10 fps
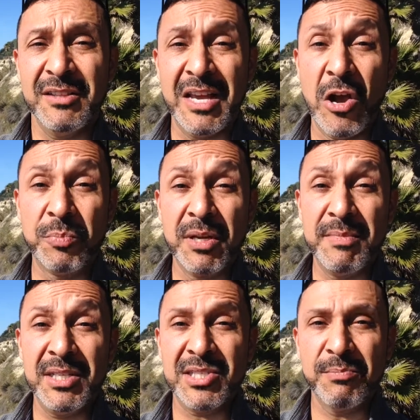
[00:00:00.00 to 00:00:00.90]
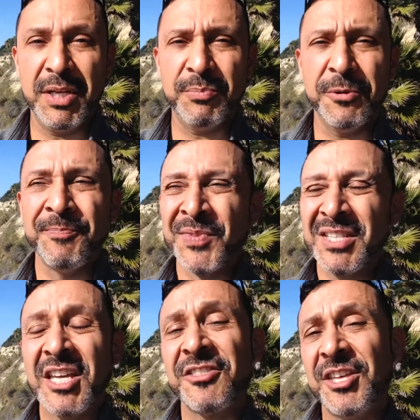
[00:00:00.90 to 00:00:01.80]
They hope they meet some people.
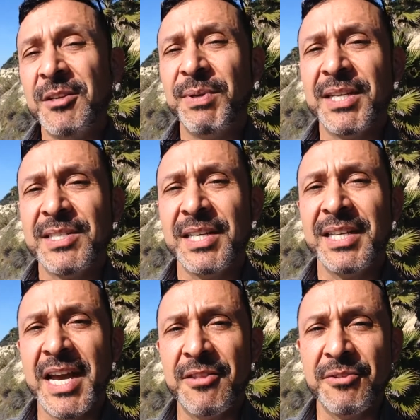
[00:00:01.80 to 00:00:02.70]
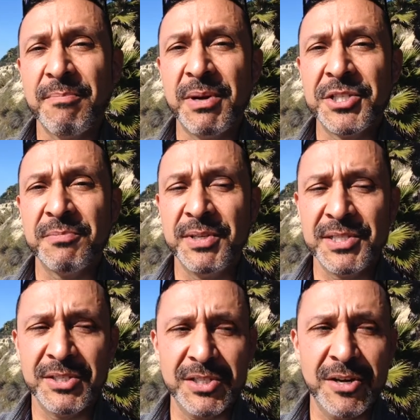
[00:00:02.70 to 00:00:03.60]
They think because they gathered a bunch of
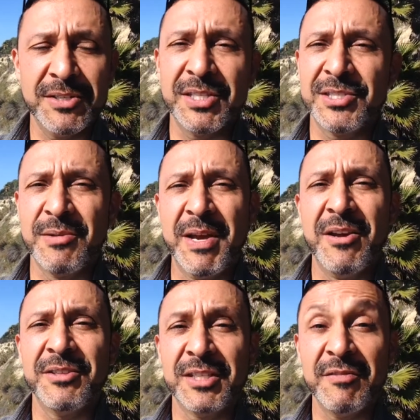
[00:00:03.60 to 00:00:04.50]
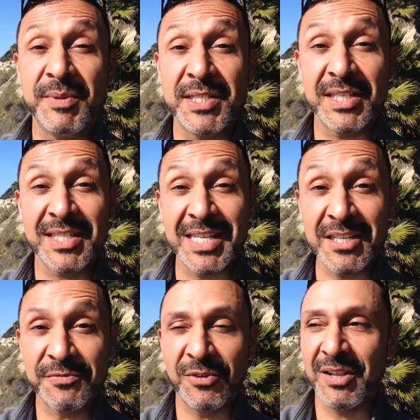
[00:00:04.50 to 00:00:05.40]
business cards that somehow that they've been
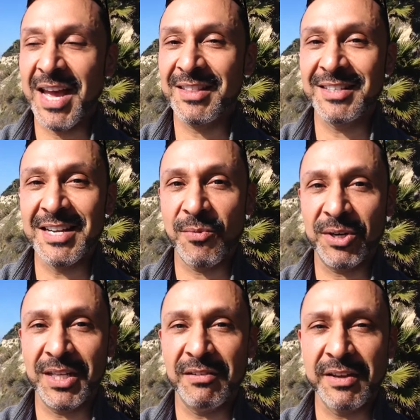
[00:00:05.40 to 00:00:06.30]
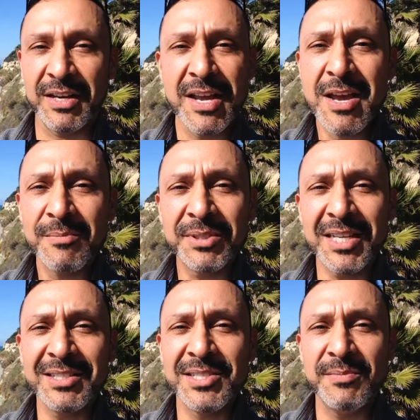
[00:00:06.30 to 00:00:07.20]
successful at the networking event. But
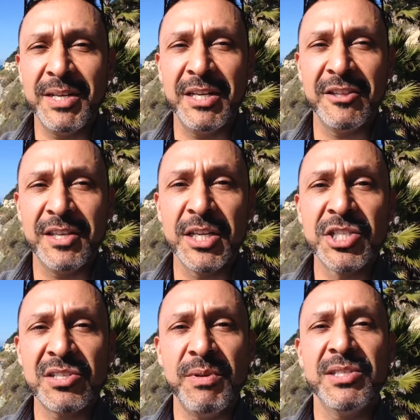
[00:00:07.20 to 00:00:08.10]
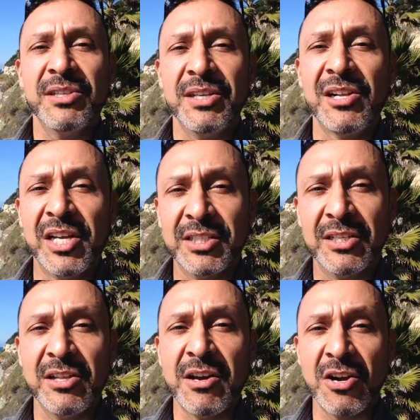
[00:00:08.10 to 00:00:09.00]
that doesn't mean anything. It just means that they
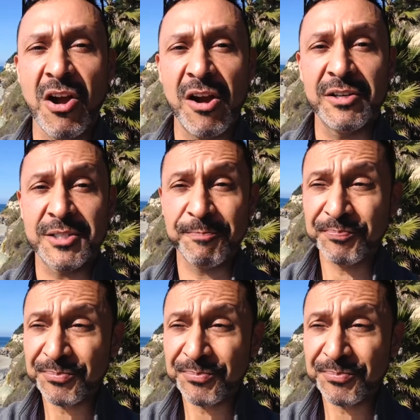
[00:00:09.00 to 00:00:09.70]
collected a lot of cards.